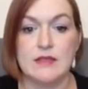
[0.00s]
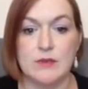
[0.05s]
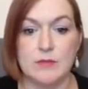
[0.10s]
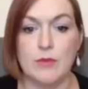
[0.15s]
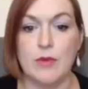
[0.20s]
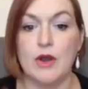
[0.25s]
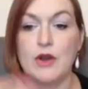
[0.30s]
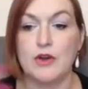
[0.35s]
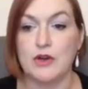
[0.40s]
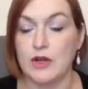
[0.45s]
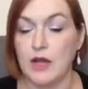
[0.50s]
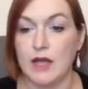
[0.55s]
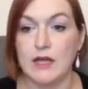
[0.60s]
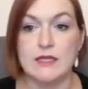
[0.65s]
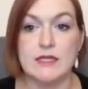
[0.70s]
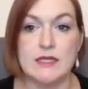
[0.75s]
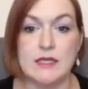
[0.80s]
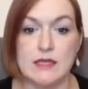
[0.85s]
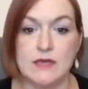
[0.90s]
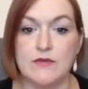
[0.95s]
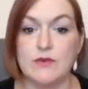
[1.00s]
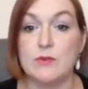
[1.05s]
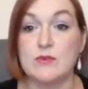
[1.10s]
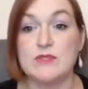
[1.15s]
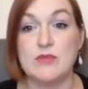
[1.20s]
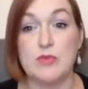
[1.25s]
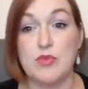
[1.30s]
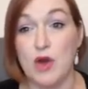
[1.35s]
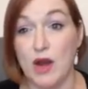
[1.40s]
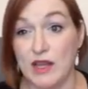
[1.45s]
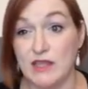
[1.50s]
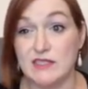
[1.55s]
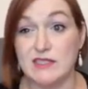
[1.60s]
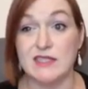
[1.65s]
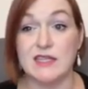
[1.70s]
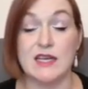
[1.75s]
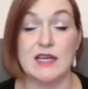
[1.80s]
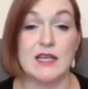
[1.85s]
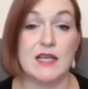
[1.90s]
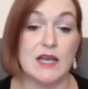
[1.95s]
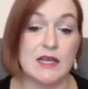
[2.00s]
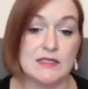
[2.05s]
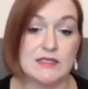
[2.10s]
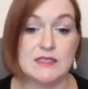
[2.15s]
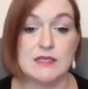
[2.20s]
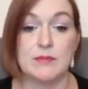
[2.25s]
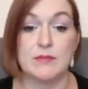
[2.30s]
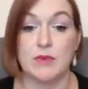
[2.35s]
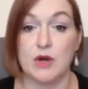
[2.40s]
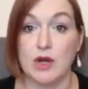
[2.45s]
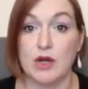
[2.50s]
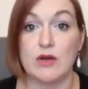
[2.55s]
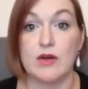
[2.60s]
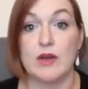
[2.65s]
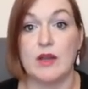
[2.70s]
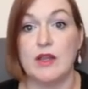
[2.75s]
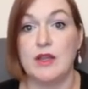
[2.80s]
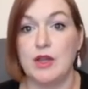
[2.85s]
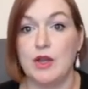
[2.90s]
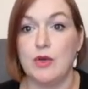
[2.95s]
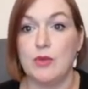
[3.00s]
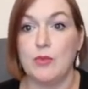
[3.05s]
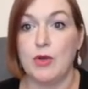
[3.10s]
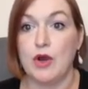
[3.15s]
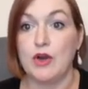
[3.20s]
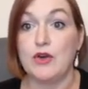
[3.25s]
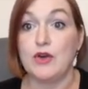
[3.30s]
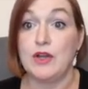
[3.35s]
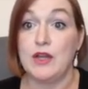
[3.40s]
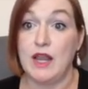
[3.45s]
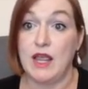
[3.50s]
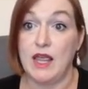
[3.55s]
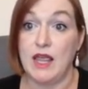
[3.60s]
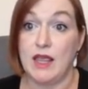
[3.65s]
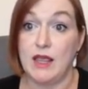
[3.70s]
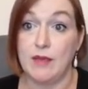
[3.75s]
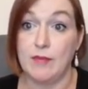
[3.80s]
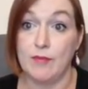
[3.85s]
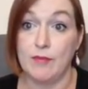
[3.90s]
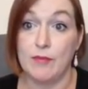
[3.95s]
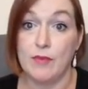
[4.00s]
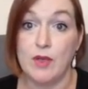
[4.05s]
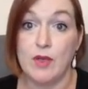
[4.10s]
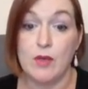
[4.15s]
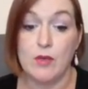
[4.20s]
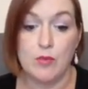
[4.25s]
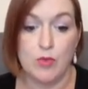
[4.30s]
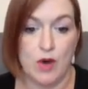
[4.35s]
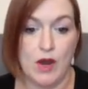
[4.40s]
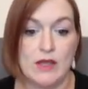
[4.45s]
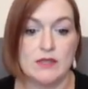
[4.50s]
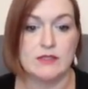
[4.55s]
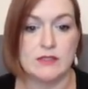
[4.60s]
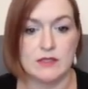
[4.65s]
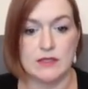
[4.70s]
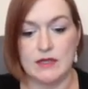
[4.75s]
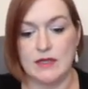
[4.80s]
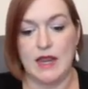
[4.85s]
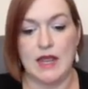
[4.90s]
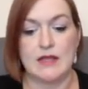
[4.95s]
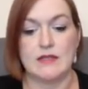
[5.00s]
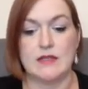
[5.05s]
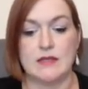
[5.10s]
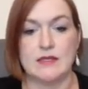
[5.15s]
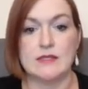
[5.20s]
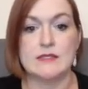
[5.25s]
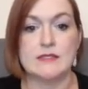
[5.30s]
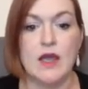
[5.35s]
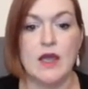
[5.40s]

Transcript: Margaret ID. If it was a bracelet, custom Margaret, you know, Margaret name, bracelet necklace